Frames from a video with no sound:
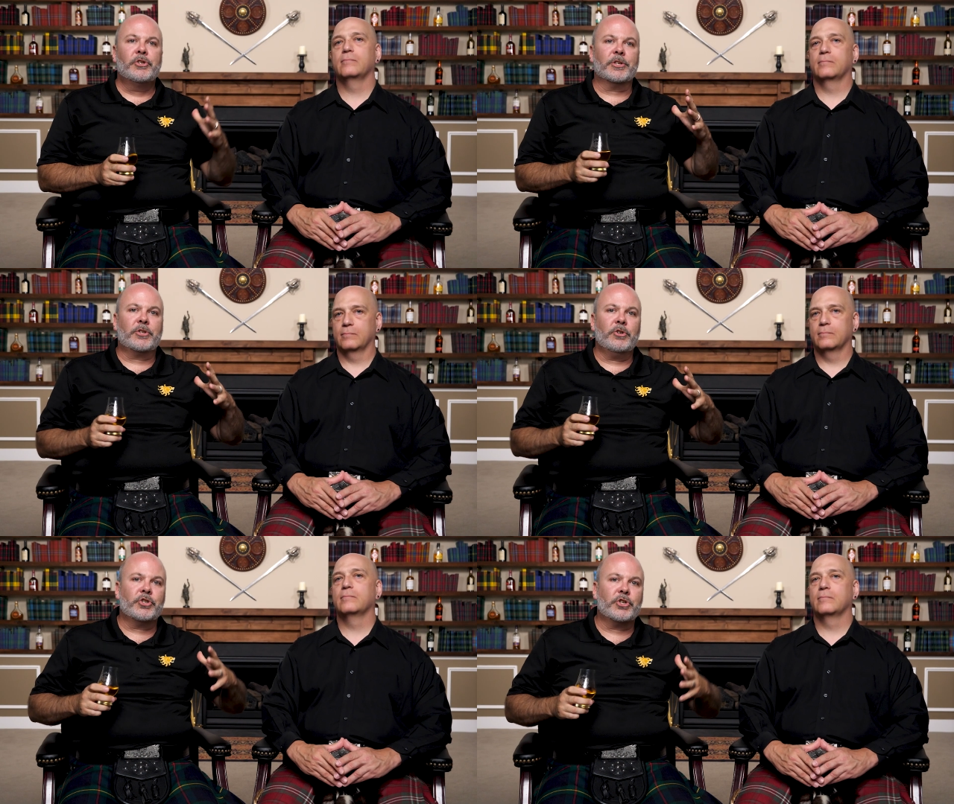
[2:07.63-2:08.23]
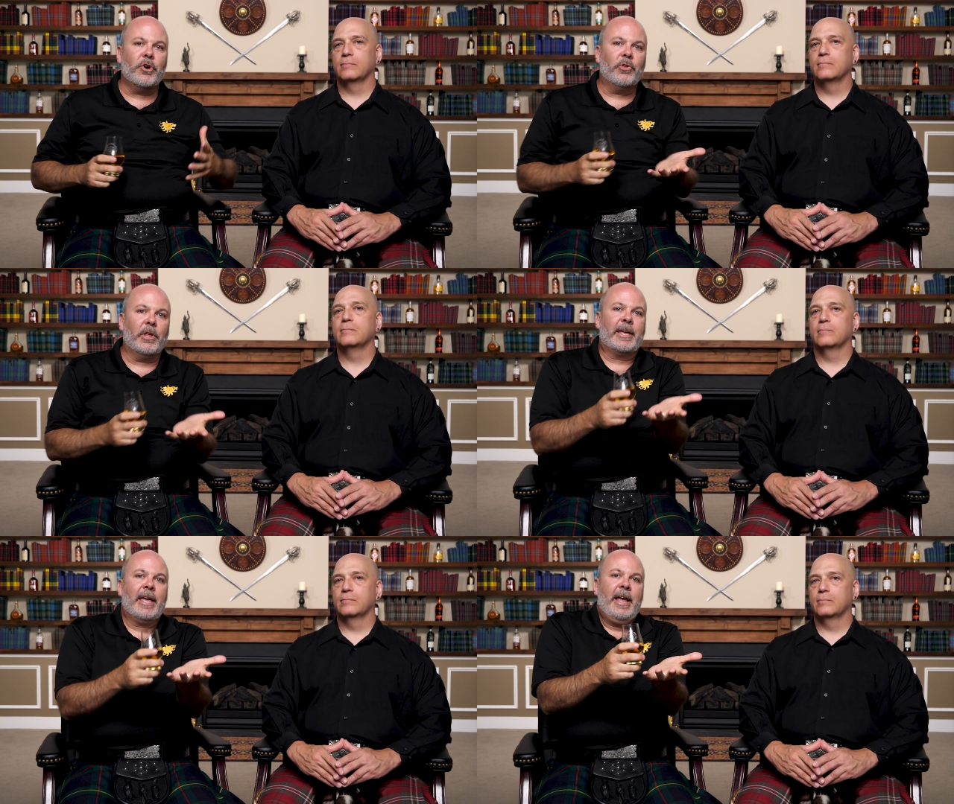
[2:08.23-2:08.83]
Speaker 1: just to show
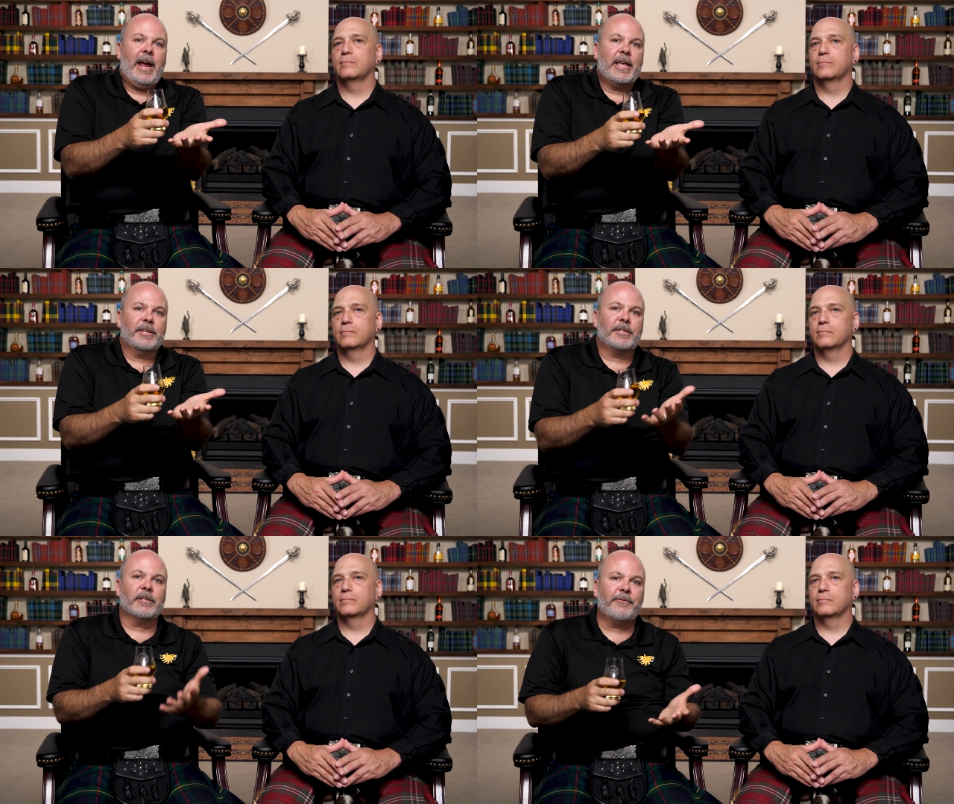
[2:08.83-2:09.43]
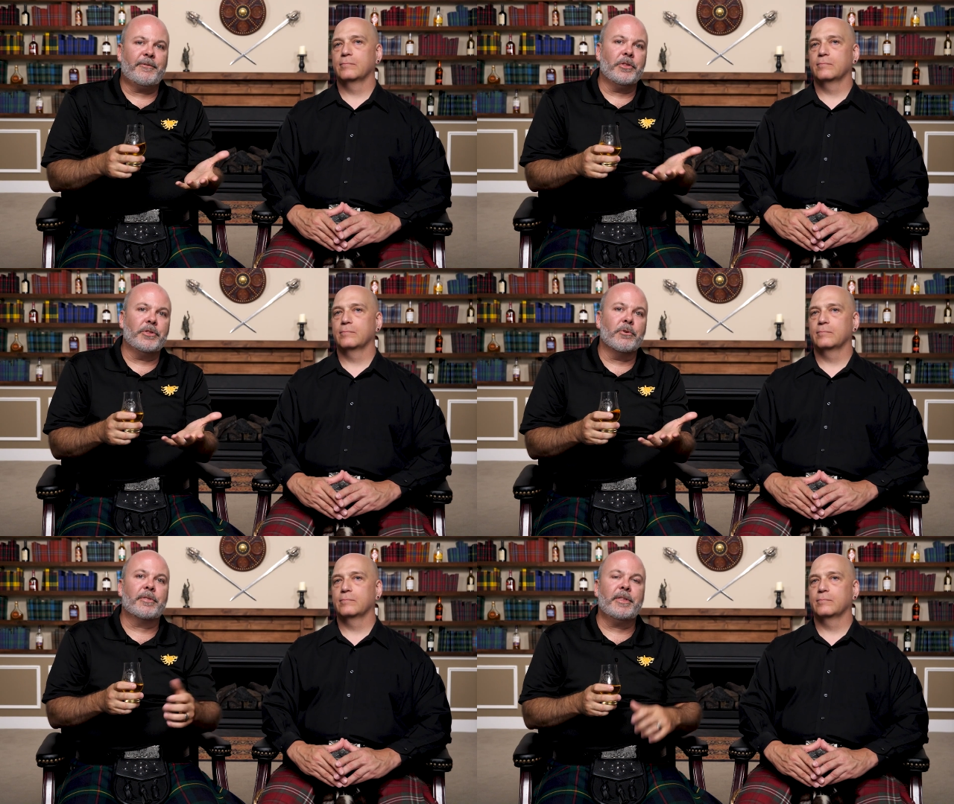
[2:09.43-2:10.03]
like, hey, this is a fun
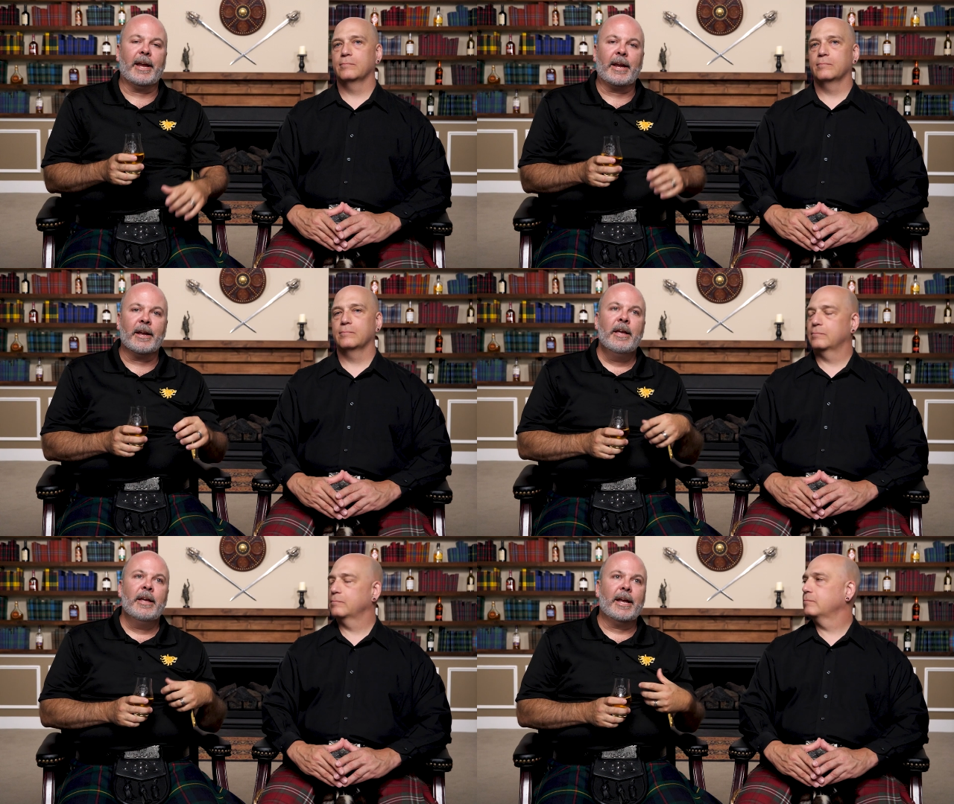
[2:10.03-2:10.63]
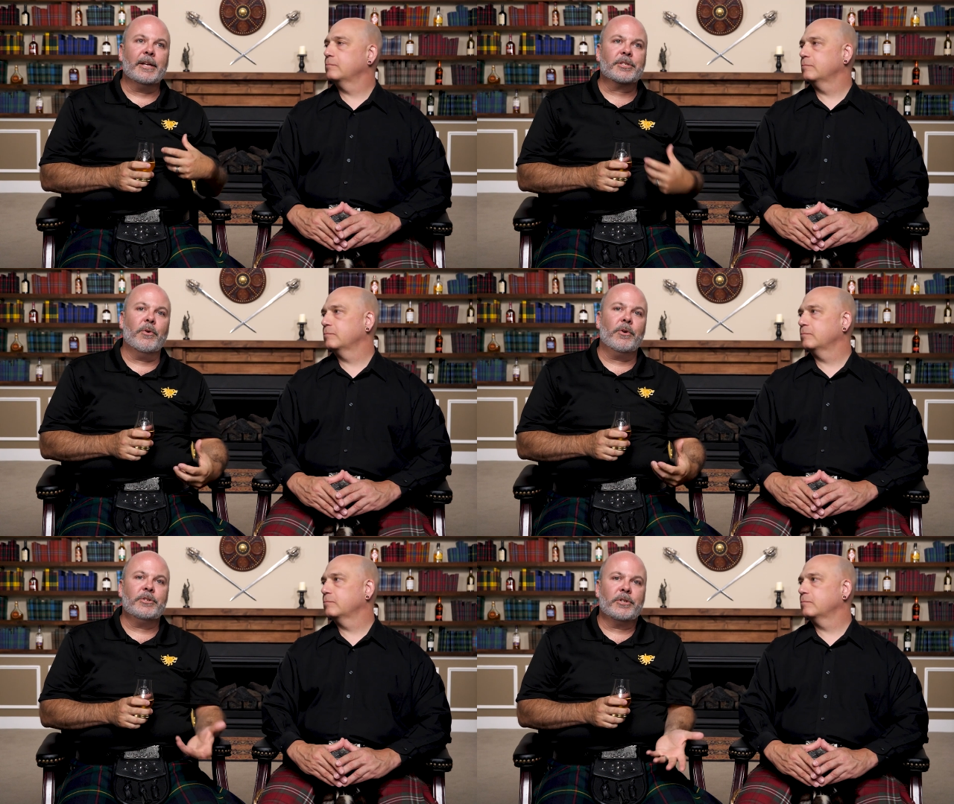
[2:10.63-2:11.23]
new thing. It's
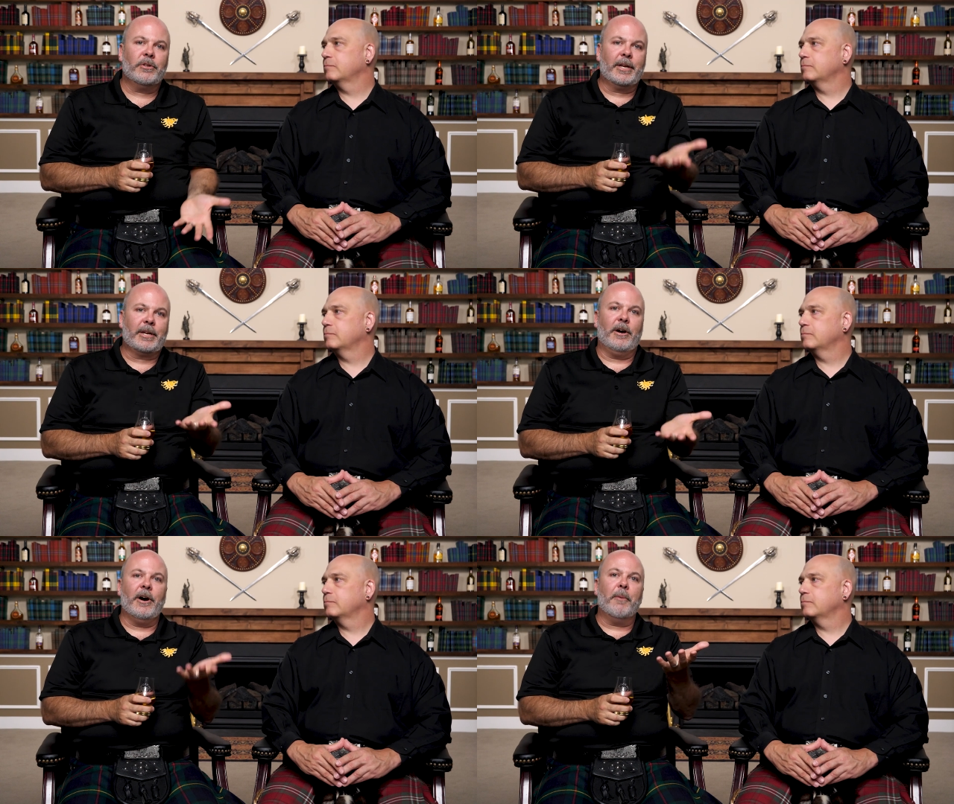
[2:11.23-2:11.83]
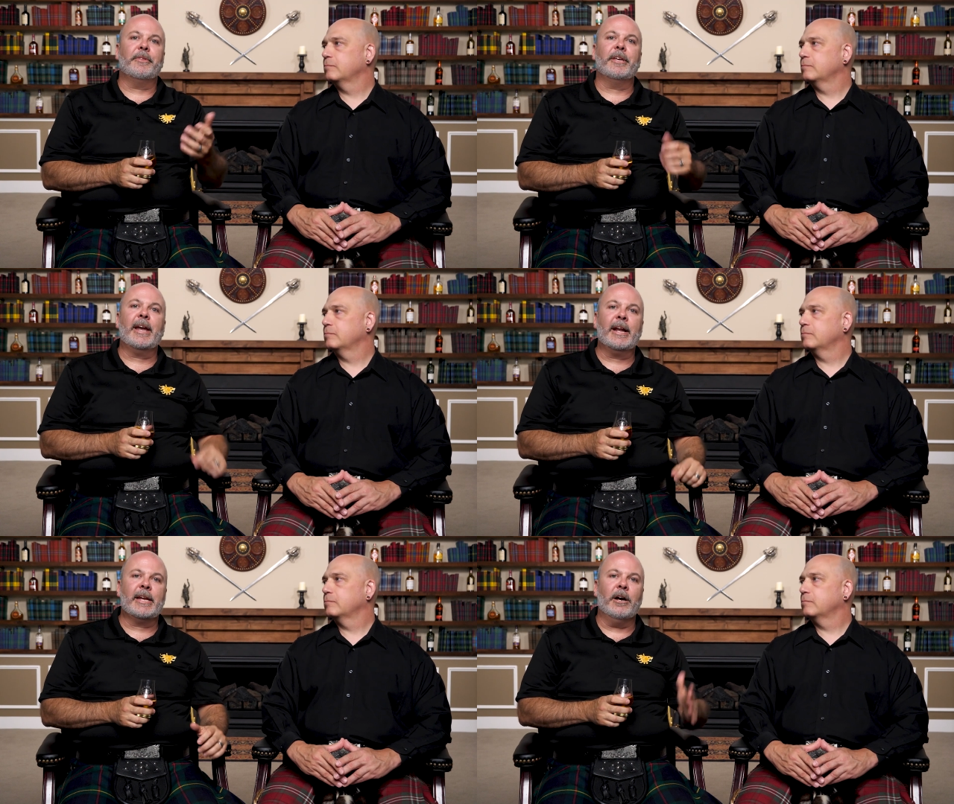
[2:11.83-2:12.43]
going to like up the
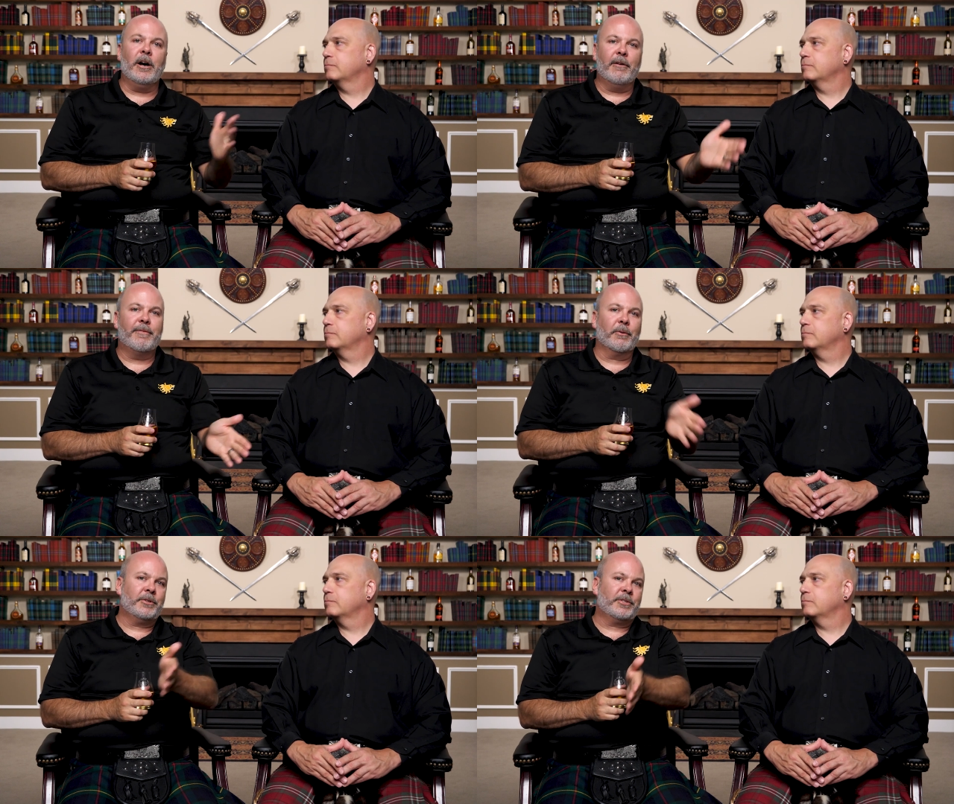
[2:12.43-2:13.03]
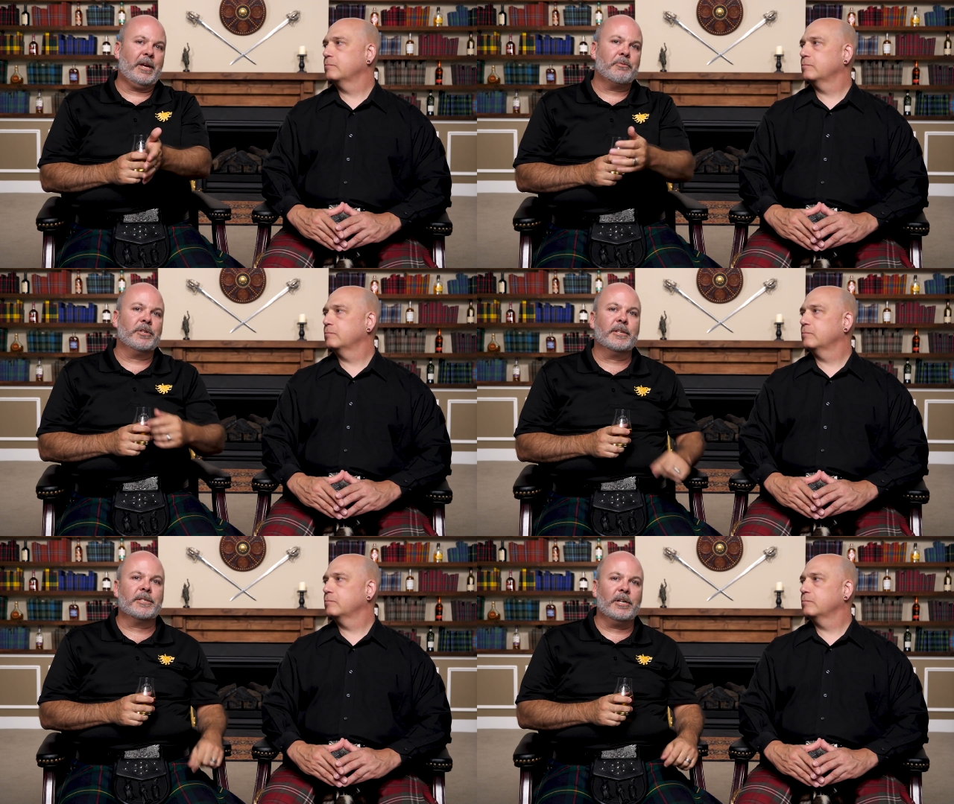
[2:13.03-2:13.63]
ante of the
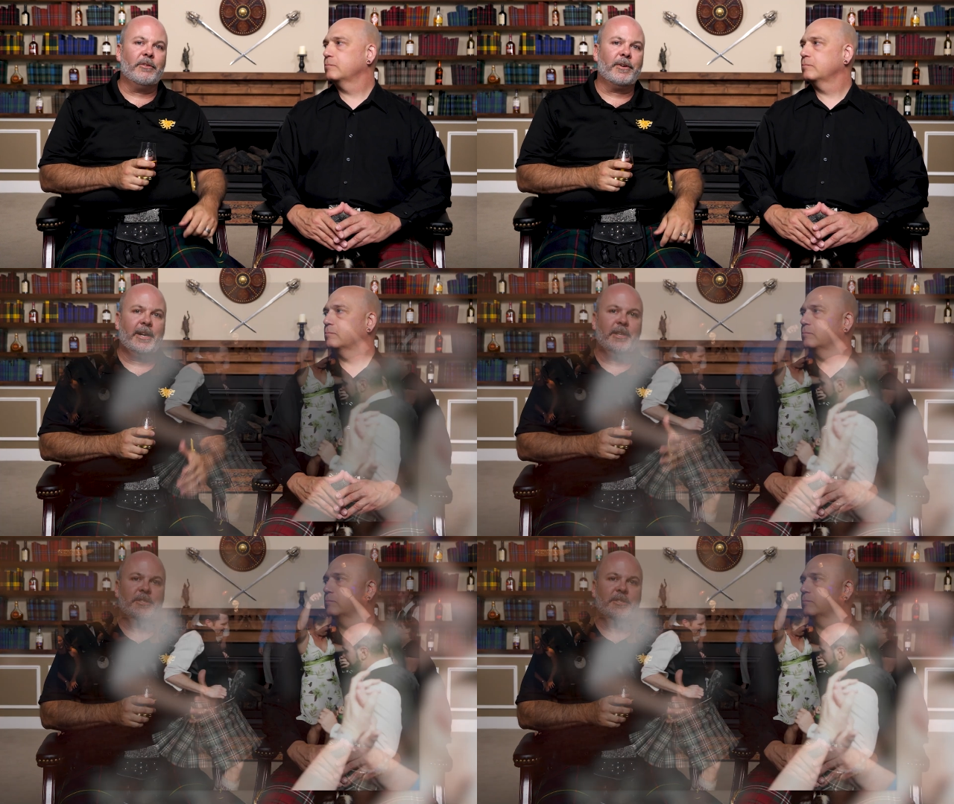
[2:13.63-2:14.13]
reception itself and kind of